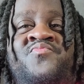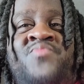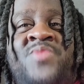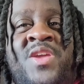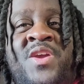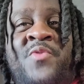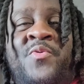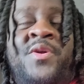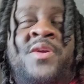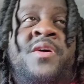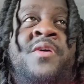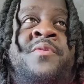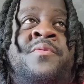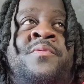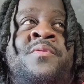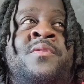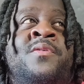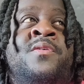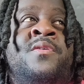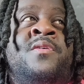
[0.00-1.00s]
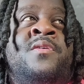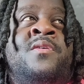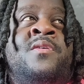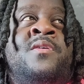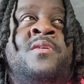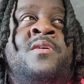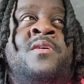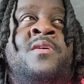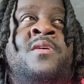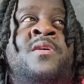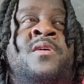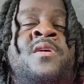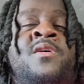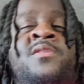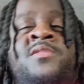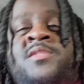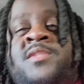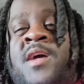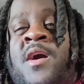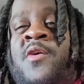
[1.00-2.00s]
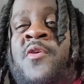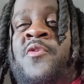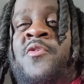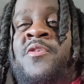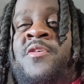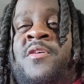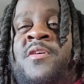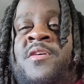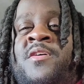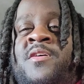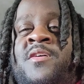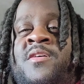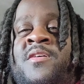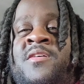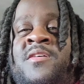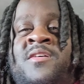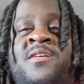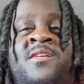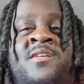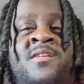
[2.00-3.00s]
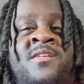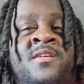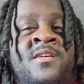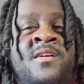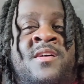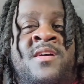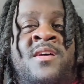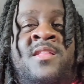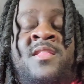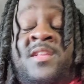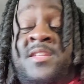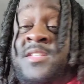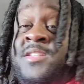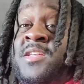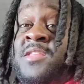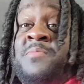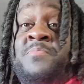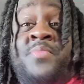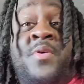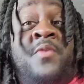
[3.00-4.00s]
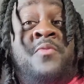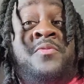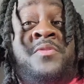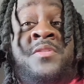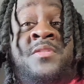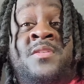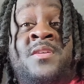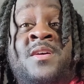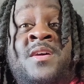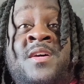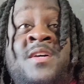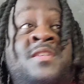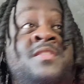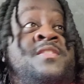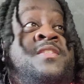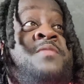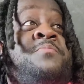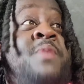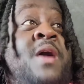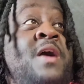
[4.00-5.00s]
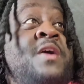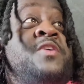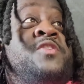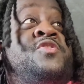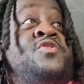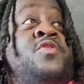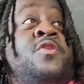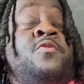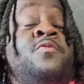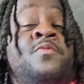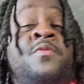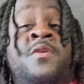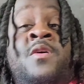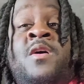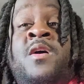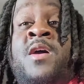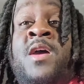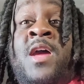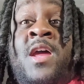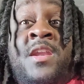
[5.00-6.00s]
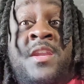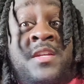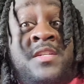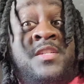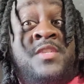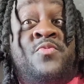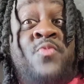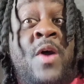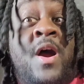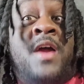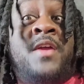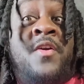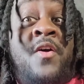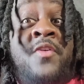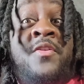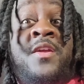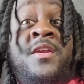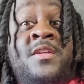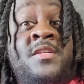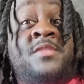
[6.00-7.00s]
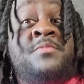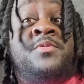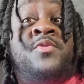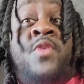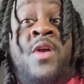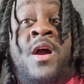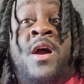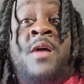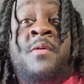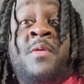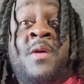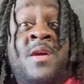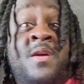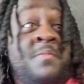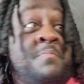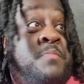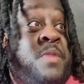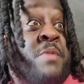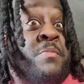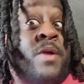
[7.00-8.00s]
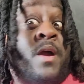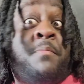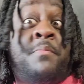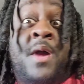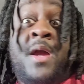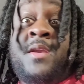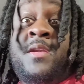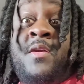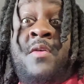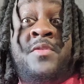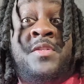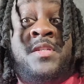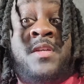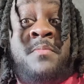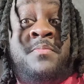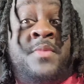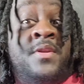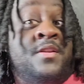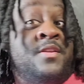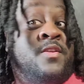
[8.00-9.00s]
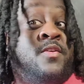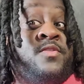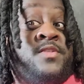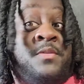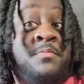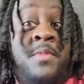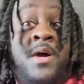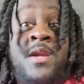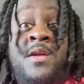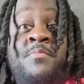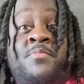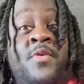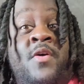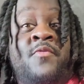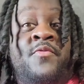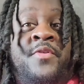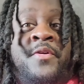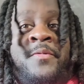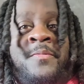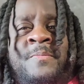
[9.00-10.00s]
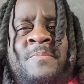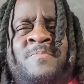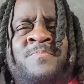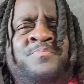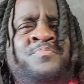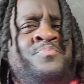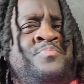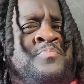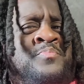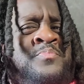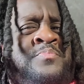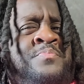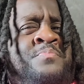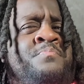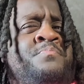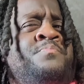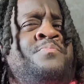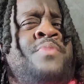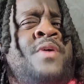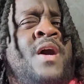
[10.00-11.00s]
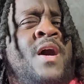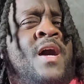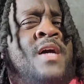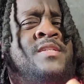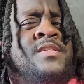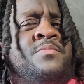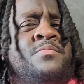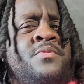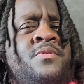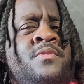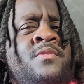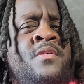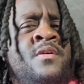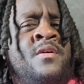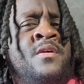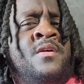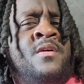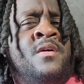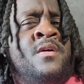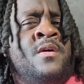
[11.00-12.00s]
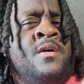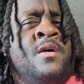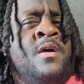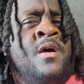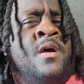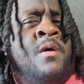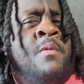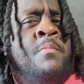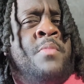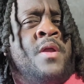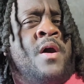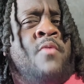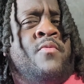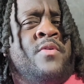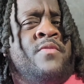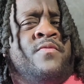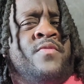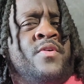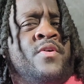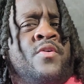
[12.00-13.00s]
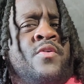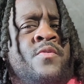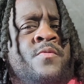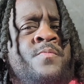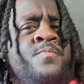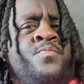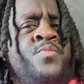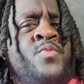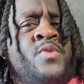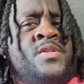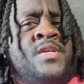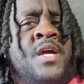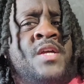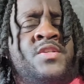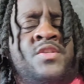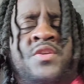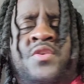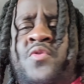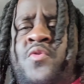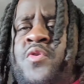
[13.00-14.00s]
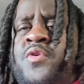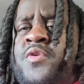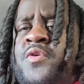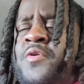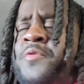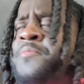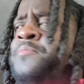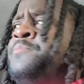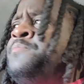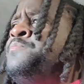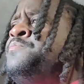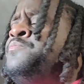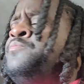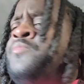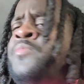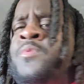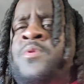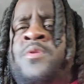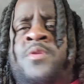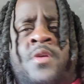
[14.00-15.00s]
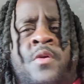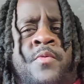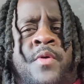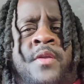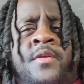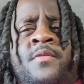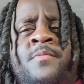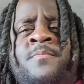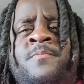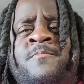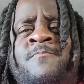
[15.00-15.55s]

here we go. So, let's see the post, see my intro, and this is why y'all need to subscribe. Maybe I might know something and know somebody up over there. Possibly but I'll reveal what's actually going on. Y'all ready?